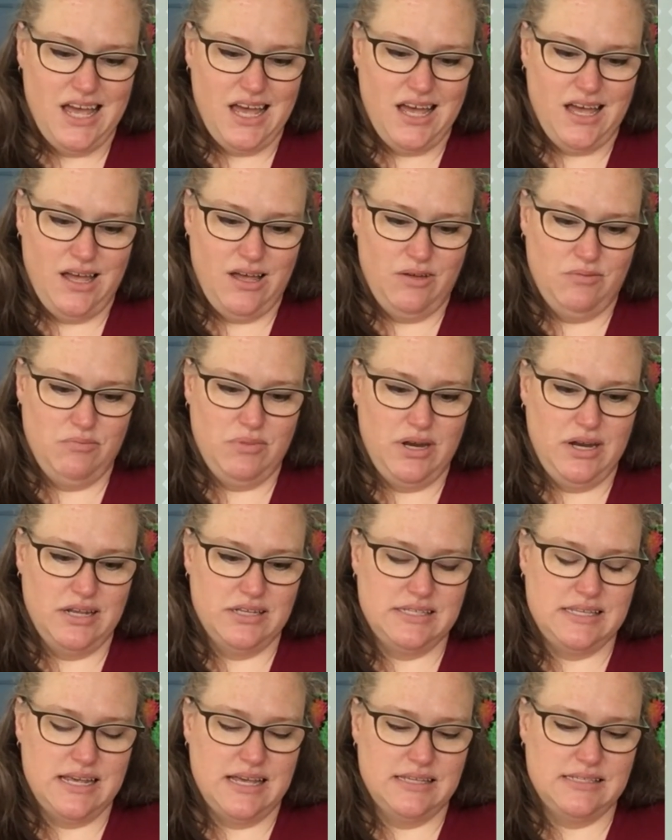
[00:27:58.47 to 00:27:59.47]
But
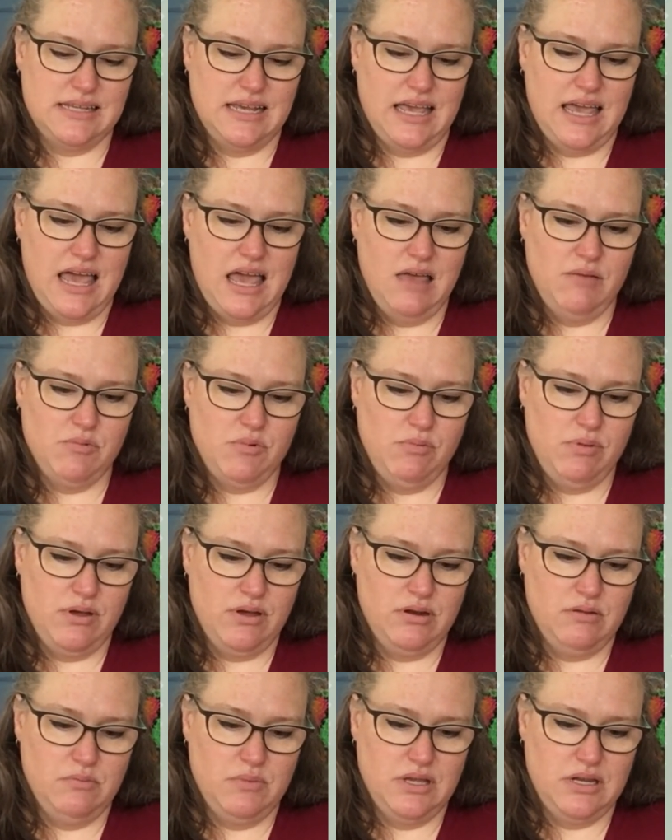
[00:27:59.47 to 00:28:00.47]
it says, it came
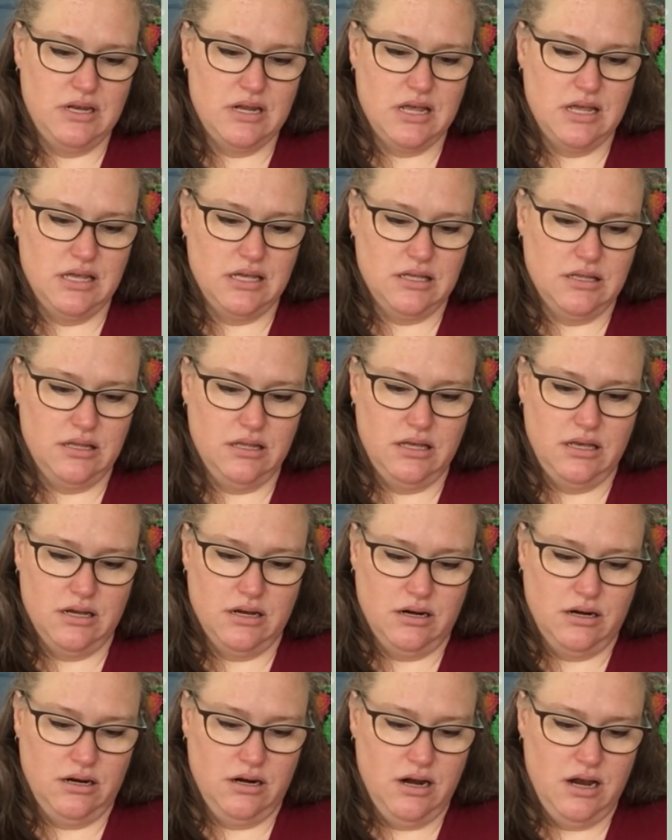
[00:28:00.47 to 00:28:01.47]
upon a midnight
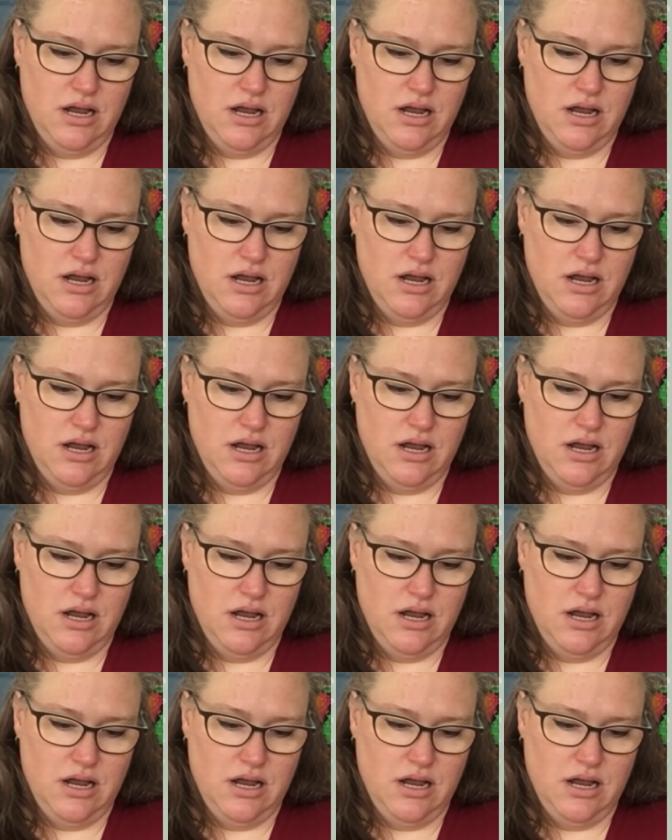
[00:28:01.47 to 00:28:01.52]
clear,